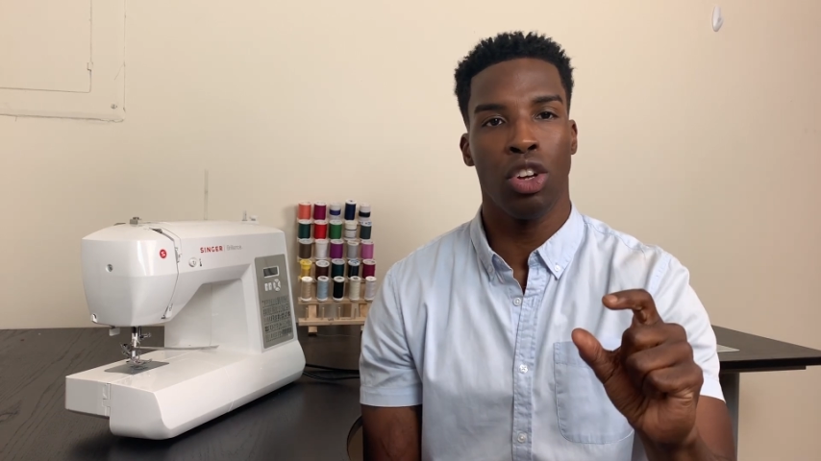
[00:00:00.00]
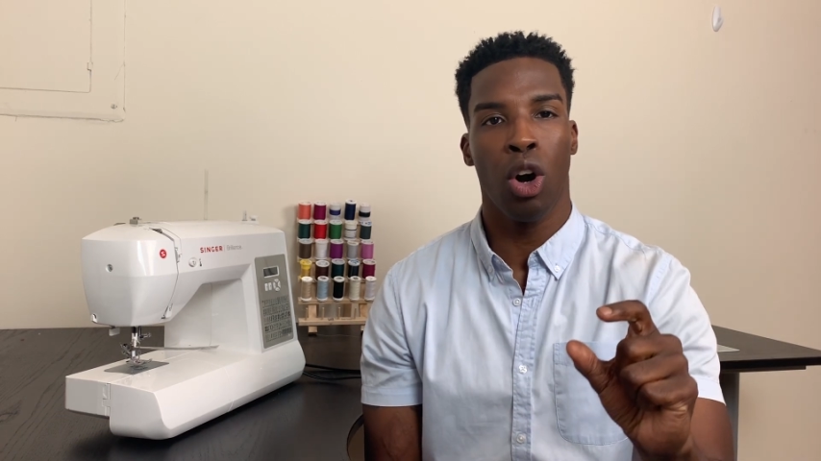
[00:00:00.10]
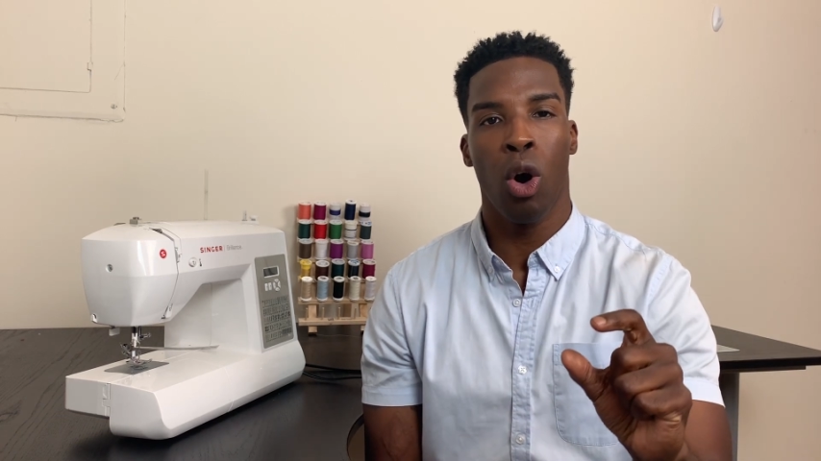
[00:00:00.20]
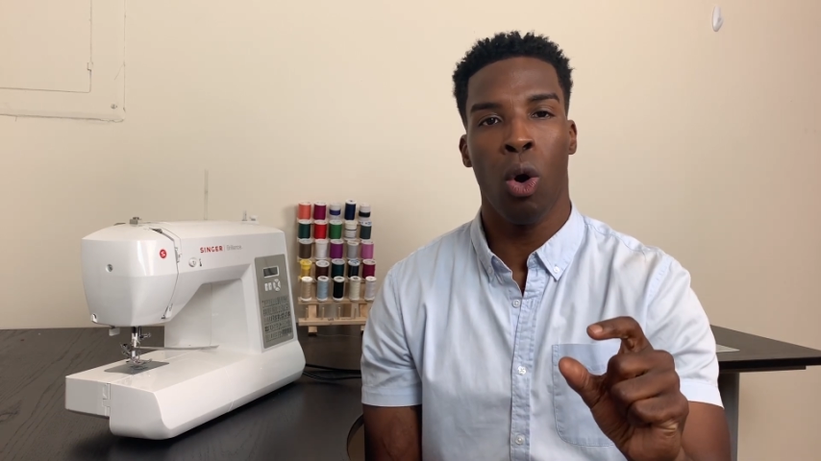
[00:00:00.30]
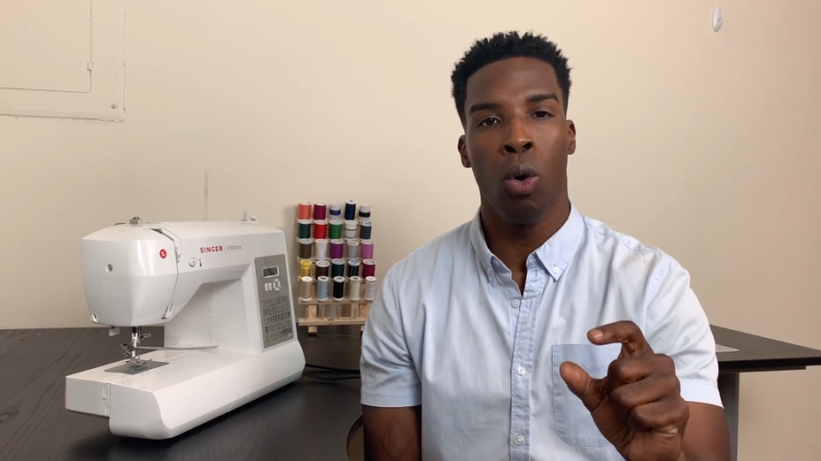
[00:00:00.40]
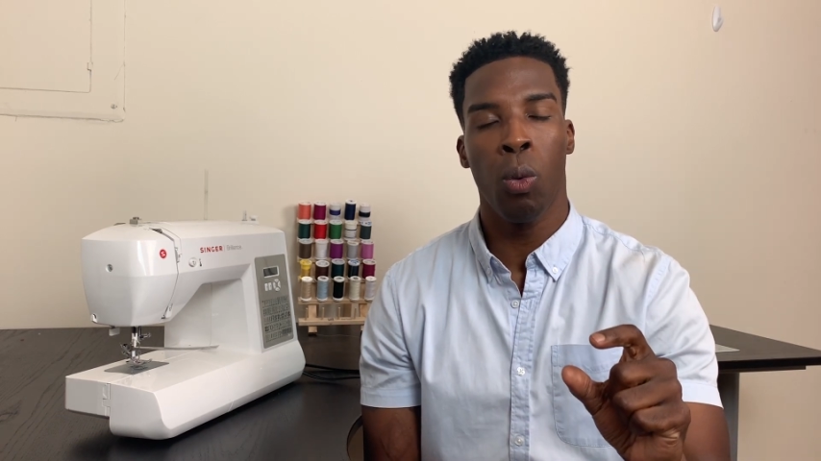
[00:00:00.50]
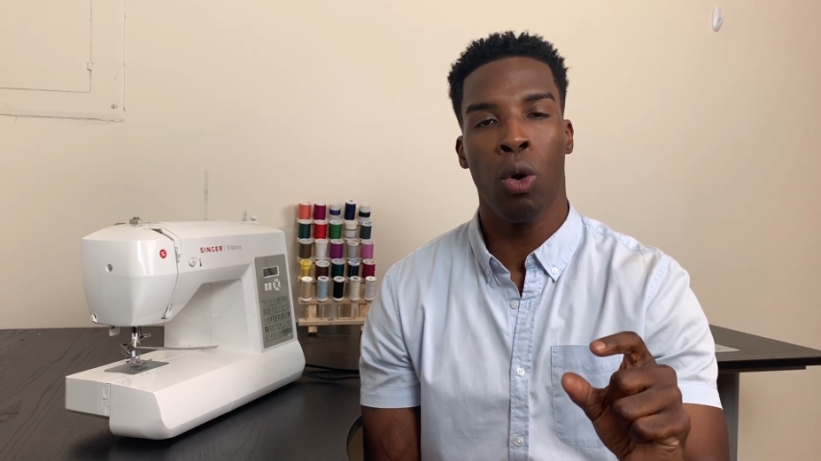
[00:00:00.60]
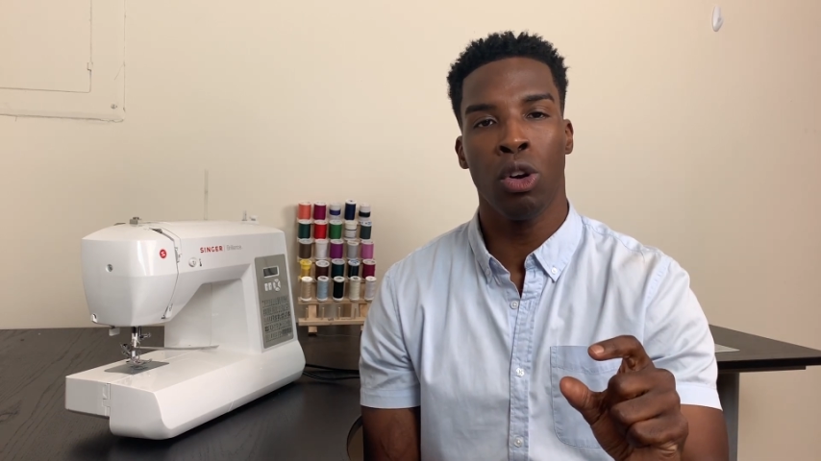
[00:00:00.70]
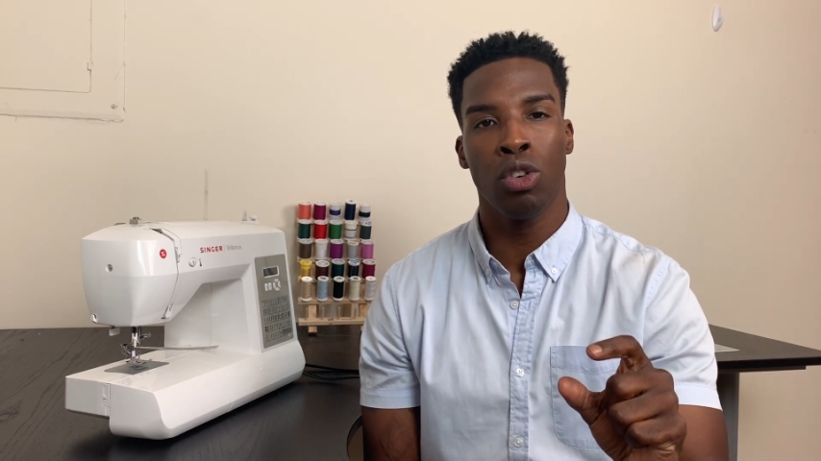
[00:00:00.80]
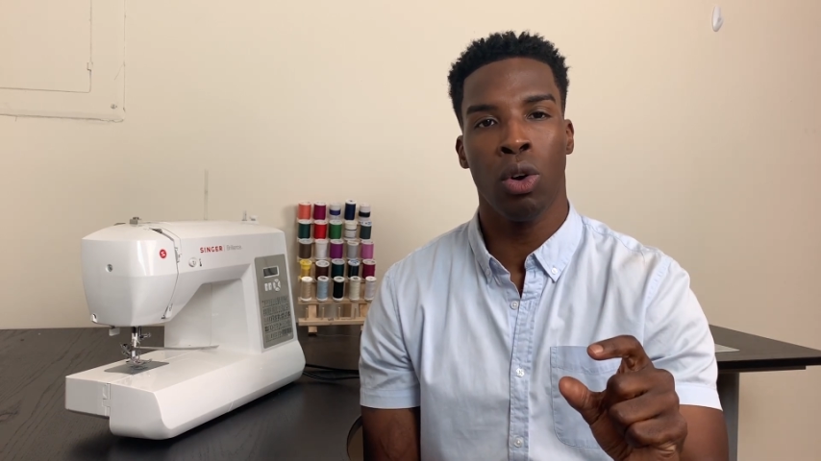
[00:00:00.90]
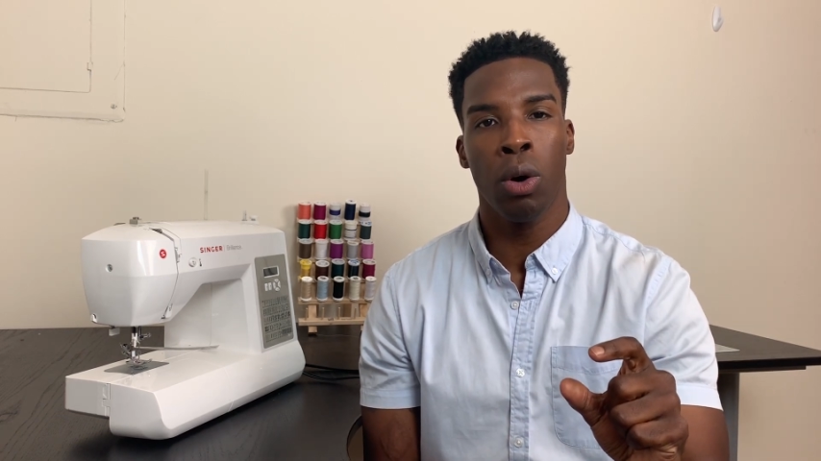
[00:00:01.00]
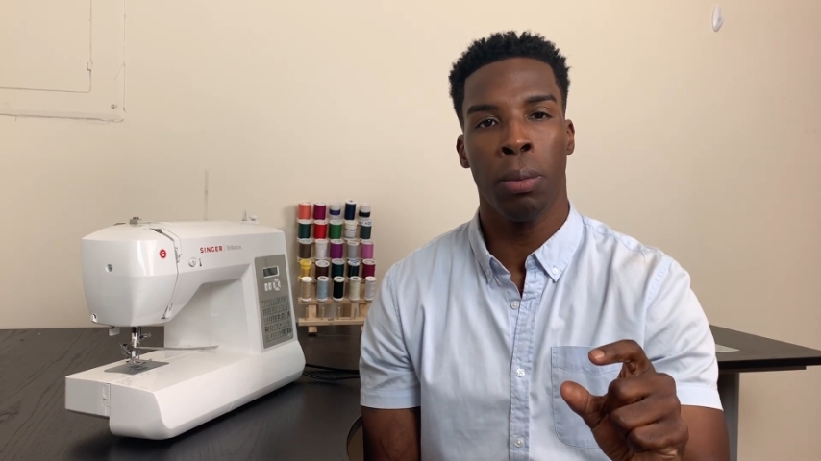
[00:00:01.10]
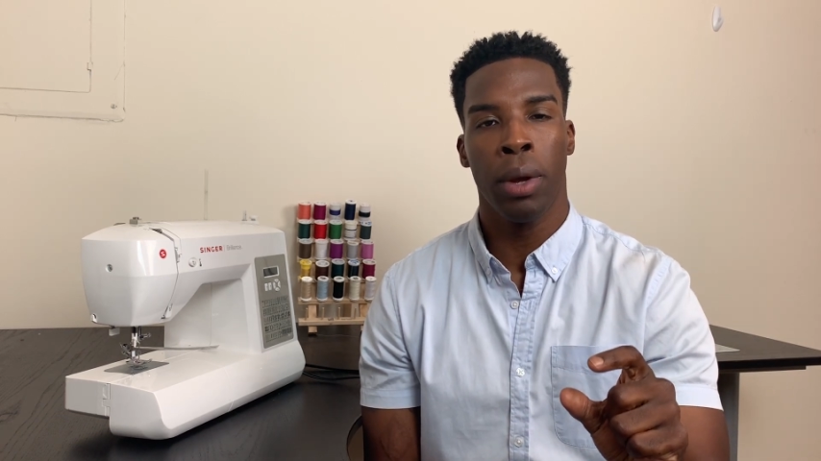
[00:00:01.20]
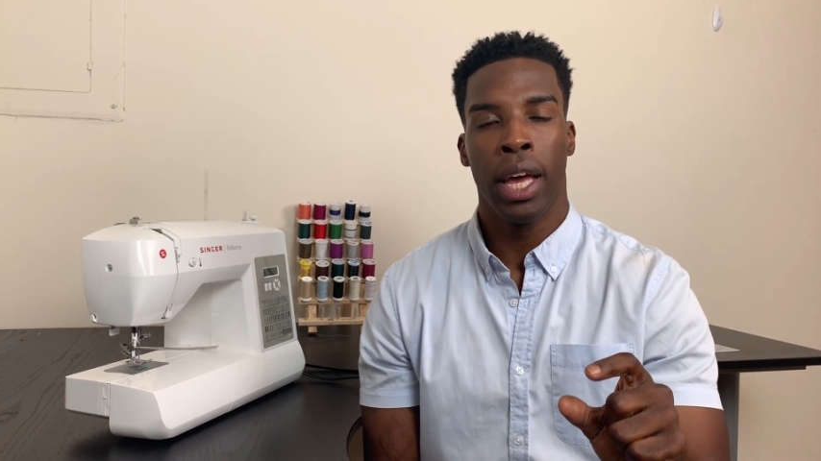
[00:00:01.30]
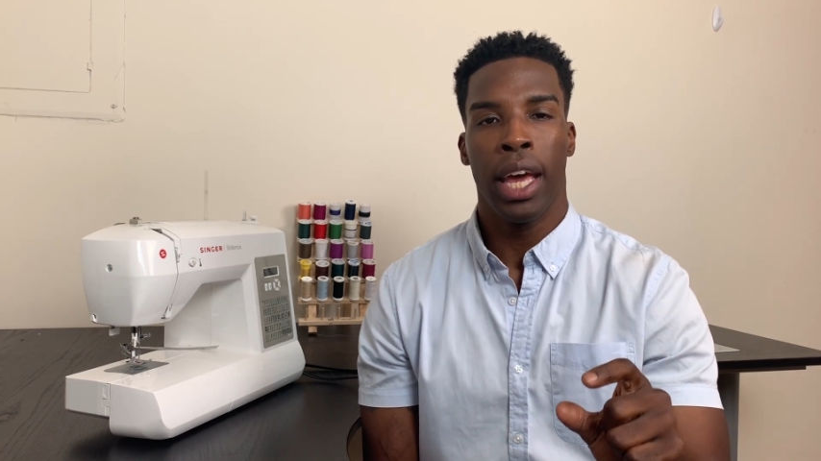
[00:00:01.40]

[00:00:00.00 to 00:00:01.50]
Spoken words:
your whole wardrobe,